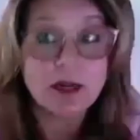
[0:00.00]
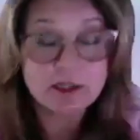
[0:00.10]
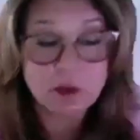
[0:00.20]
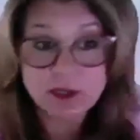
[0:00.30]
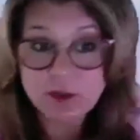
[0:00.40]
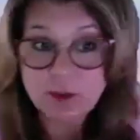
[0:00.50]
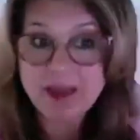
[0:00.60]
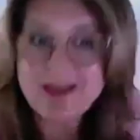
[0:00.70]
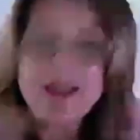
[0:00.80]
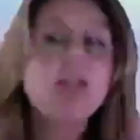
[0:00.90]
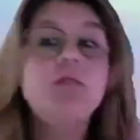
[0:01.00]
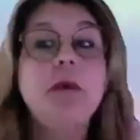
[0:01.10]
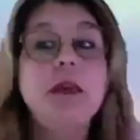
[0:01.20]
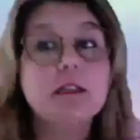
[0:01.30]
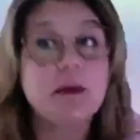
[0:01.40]
So what you might not have
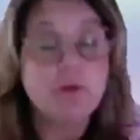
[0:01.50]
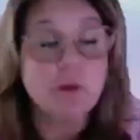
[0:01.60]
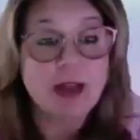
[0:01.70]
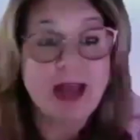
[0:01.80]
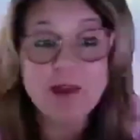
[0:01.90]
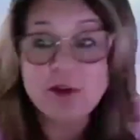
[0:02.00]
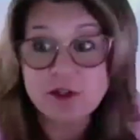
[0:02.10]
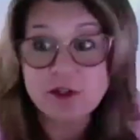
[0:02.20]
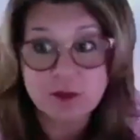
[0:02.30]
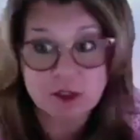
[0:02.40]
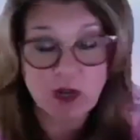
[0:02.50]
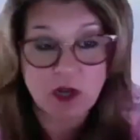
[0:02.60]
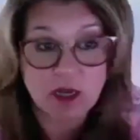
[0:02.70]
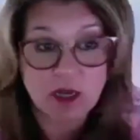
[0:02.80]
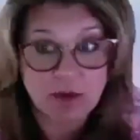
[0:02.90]
picked up from what Heather just was
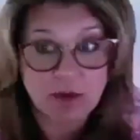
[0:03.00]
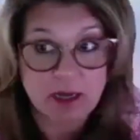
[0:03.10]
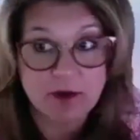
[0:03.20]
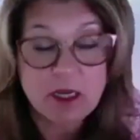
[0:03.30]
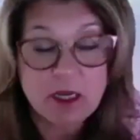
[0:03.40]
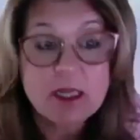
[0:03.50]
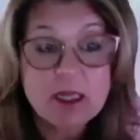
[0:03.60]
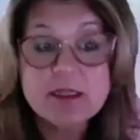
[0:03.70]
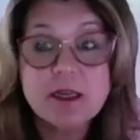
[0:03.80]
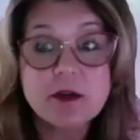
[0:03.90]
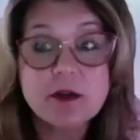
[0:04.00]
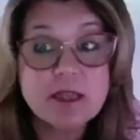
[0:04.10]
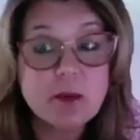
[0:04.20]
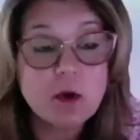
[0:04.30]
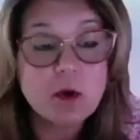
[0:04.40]
talking about is there is a
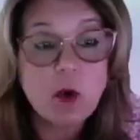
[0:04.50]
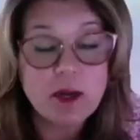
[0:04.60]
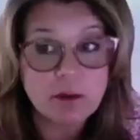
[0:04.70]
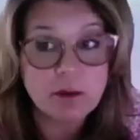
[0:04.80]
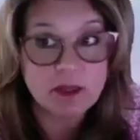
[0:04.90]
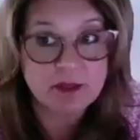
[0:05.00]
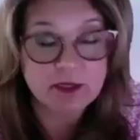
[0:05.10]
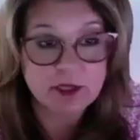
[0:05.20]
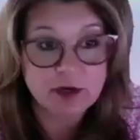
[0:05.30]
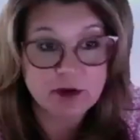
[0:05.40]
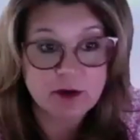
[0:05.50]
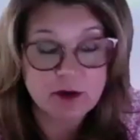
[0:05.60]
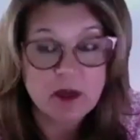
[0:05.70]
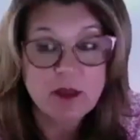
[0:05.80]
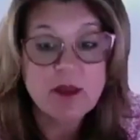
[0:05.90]
requirement this year
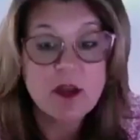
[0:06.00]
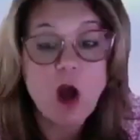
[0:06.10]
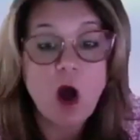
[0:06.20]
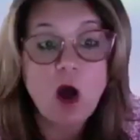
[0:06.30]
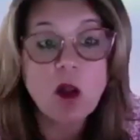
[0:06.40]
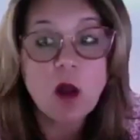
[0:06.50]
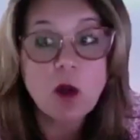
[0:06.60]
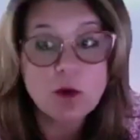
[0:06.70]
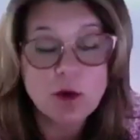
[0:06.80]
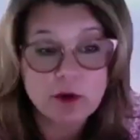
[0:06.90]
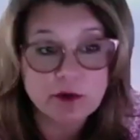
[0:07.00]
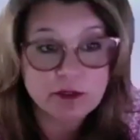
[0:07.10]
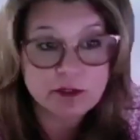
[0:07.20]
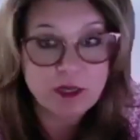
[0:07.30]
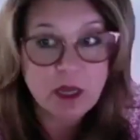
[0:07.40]
that all
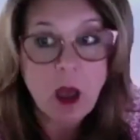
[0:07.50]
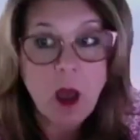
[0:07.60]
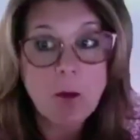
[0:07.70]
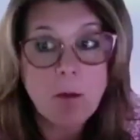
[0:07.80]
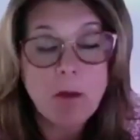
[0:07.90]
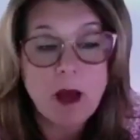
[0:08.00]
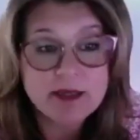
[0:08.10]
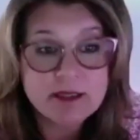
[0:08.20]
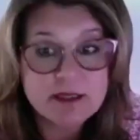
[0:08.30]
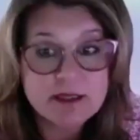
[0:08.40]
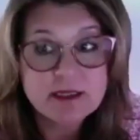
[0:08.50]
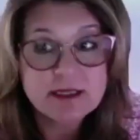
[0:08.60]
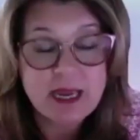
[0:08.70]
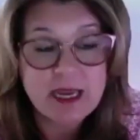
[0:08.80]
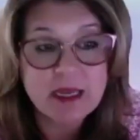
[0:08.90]
owners must
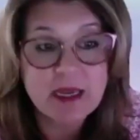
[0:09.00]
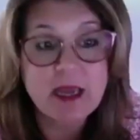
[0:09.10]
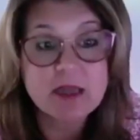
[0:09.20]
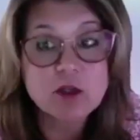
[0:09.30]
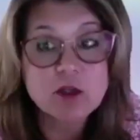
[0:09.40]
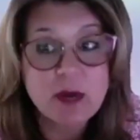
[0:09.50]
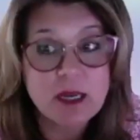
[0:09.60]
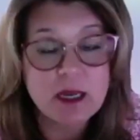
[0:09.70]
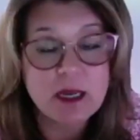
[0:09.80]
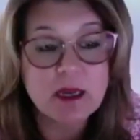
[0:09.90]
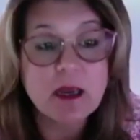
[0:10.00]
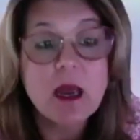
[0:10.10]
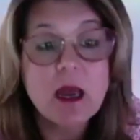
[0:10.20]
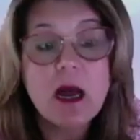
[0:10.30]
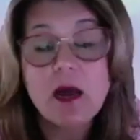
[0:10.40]
take a training
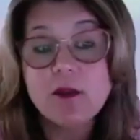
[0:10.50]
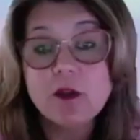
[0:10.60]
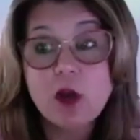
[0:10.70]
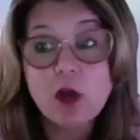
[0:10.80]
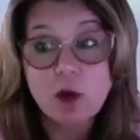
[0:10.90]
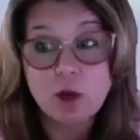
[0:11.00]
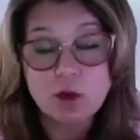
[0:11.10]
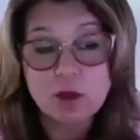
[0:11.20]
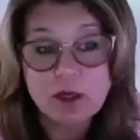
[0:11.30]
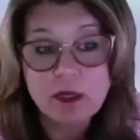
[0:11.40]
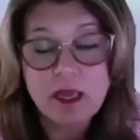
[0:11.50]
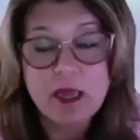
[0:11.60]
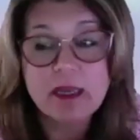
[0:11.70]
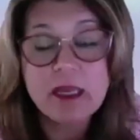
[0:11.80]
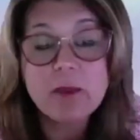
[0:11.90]
on the code
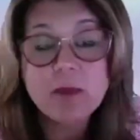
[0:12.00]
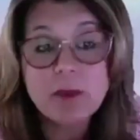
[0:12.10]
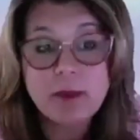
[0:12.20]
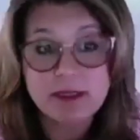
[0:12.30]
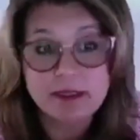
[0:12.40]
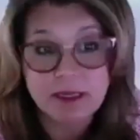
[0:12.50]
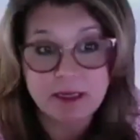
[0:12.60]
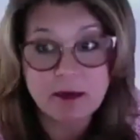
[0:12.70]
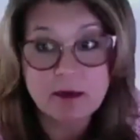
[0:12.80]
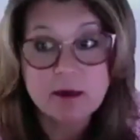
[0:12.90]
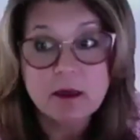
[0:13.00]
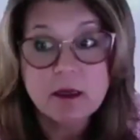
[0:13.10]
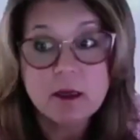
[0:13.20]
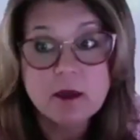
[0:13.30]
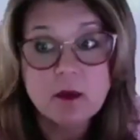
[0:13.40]
and implementing
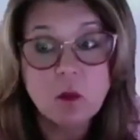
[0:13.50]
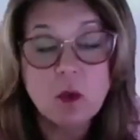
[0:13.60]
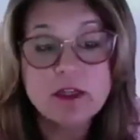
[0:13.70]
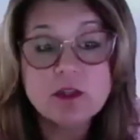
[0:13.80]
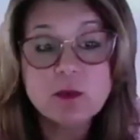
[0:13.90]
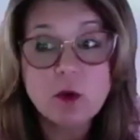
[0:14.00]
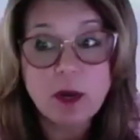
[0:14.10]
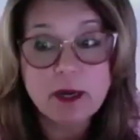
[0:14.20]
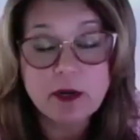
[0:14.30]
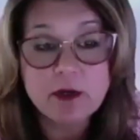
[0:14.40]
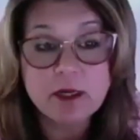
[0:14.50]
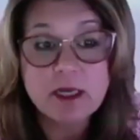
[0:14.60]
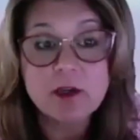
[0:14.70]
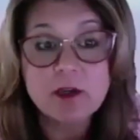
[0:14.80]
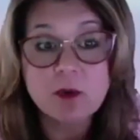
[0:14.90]
what is required
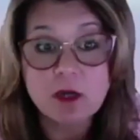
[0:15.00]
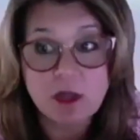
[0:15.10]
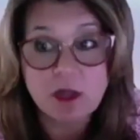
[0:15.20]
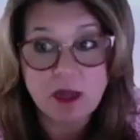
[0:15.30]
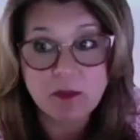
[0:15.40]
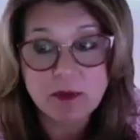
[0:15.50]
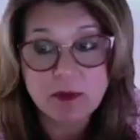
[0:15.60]
in your club.